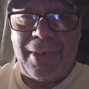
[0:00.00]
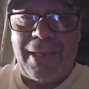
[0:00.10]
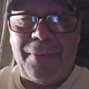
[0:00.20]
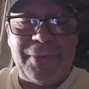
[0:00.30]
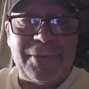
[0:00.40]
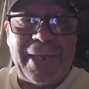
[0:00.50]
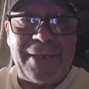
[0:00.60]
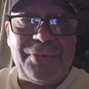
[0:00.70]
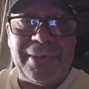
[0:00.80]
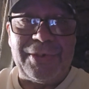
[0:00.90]
I was
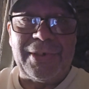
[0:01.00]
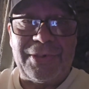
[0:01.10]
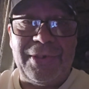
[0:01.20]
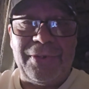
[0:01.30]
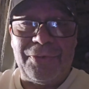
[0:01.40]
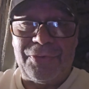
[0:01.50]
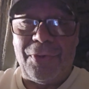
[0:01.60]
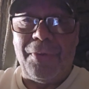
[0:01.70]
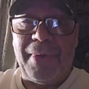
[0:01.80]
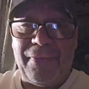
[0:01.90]
actually 16 years
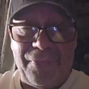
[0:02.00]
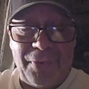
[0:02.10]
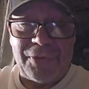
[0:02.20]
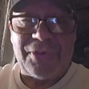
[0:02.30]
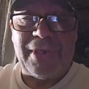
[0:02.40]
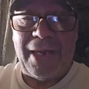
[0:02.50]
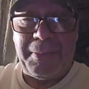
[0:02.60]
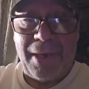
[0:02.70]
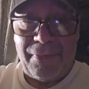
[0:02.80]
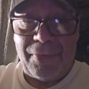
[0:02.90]
old, my first time
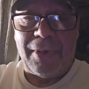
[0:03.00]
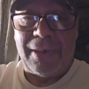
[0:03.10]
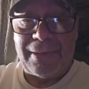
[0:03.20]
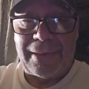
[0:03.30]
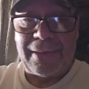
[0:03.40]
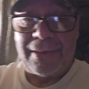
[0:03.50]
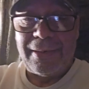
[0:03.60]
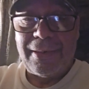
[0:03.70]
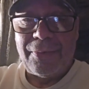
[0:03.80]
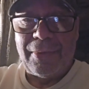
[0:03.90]
ever hunting
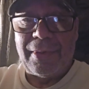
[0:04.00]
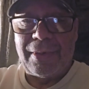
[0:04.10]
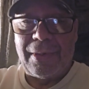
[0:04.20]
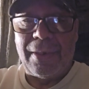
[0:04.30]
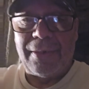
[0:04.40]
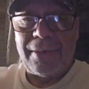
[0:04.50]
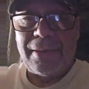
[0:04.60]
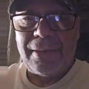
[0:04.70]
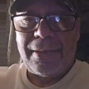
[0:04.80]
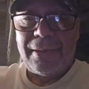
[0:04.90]
with a gun.
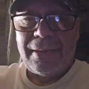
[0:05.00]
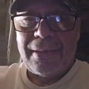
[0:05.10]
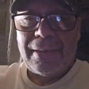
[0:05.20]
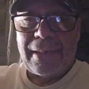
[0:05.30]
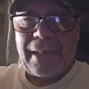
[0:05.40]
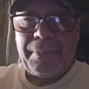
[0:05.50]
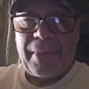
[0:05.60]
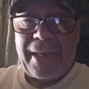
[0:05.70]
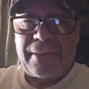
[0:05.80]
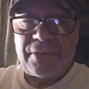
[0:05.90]
I
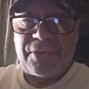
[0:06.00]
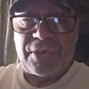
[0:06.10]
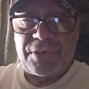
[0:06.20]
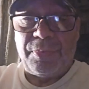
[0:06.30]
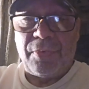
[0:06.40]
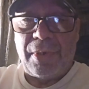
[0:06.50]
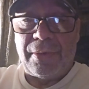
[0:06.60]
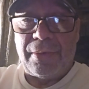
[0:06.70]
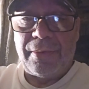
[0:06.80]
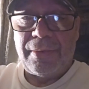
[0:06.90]
bagged a
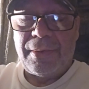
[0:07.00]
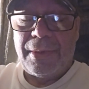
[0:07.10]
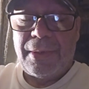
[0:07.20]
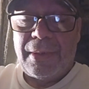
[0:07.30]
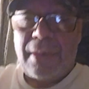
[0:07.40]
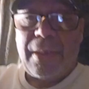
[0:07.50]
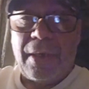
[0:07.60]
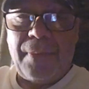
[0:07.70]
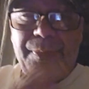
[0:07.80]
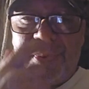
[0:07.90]
6-pointer
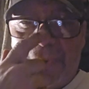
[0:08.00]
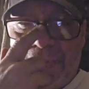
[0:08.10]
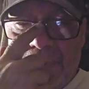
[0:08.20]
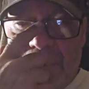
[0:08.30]
up in